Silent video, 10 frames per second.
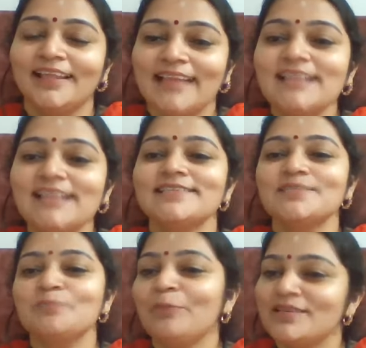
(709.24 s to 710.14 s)
That
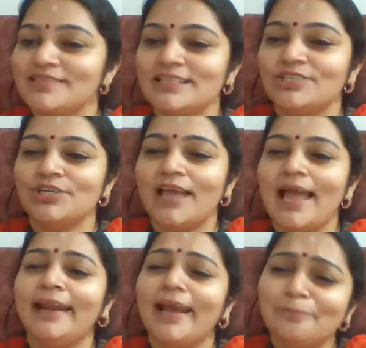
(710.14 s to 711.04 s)
is my message
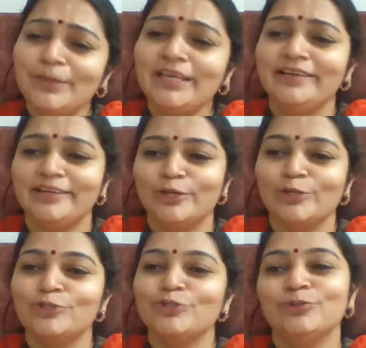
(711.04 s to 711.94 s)
and appeal
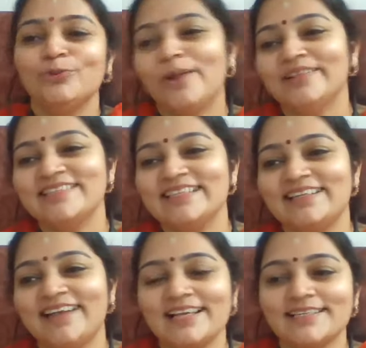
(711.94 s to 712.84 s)
to you on this
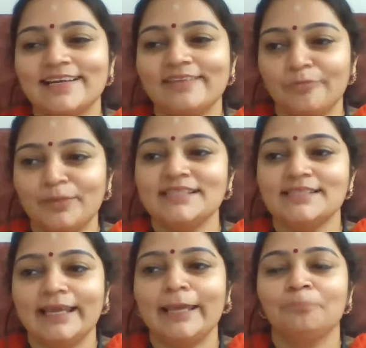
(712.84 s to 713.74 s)
International Women's
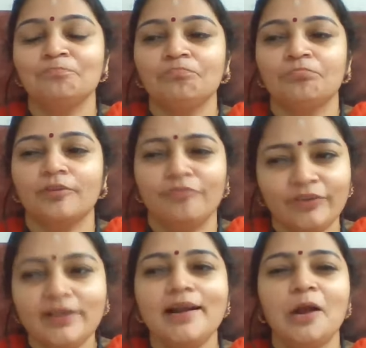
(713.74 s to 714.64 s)
Day.
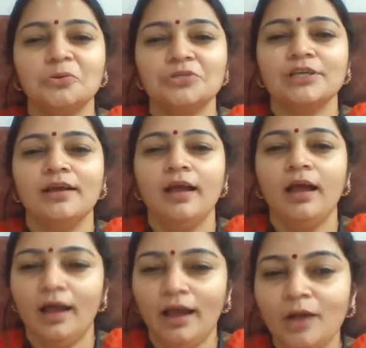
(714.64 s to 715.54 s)
Figure out
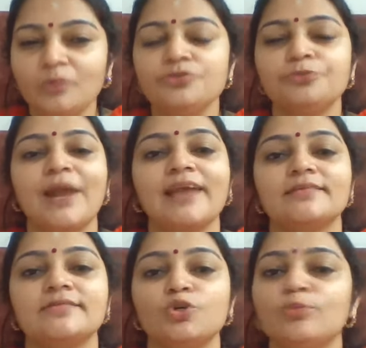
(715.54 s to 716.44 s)
how to
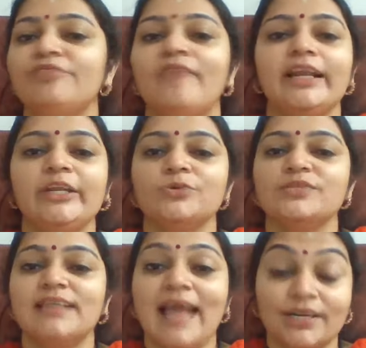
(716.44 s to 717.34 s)
practice human values
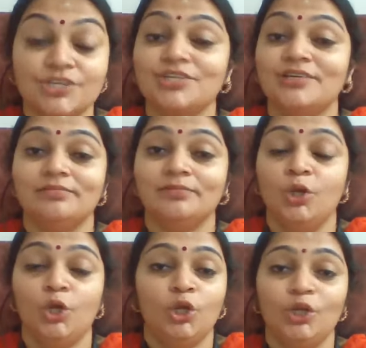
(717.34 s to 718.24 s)
in action,
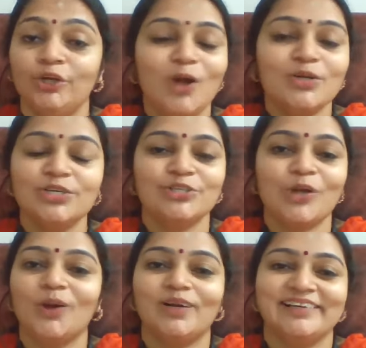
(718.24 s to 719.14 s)
not
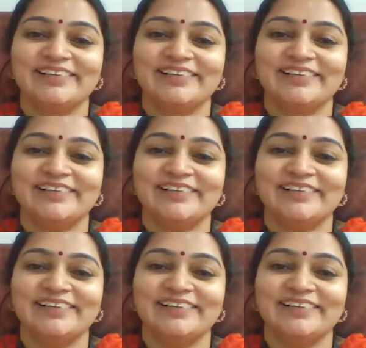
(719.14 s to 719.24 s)
talk.